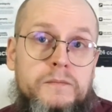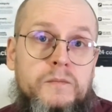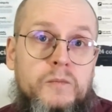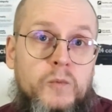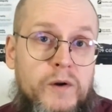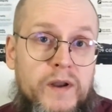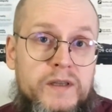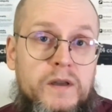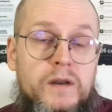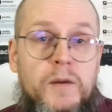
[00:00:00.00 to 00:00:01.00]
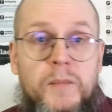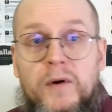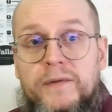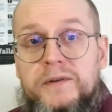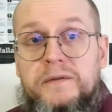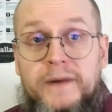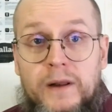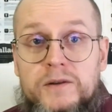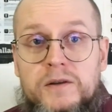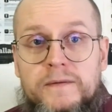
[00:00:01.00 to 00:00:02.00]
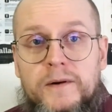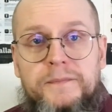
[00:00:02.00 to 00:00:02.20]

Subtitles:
Whereas a perfect philosopher